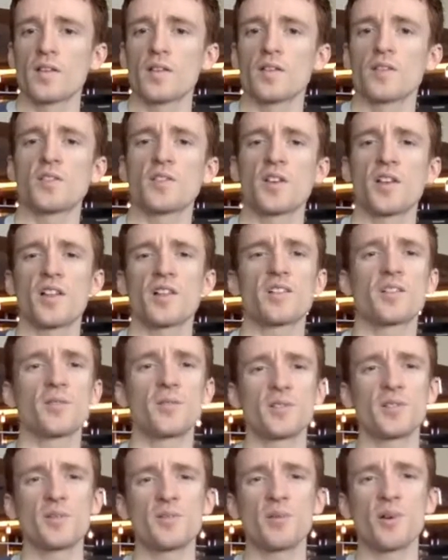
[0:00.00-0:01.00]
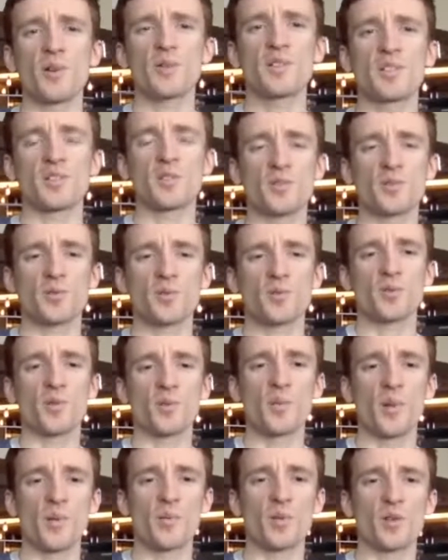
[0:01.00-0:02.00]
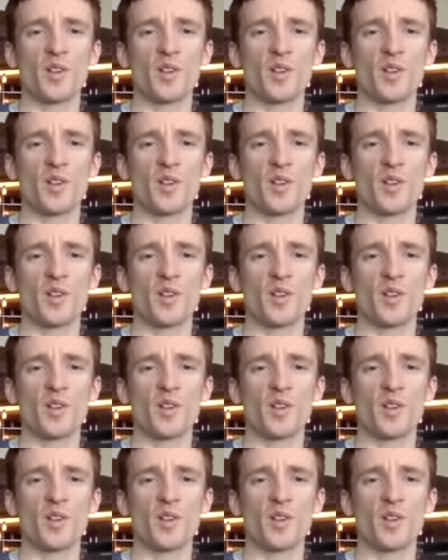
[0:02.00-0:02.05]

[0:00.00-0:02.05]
So yeah, we should probably just remember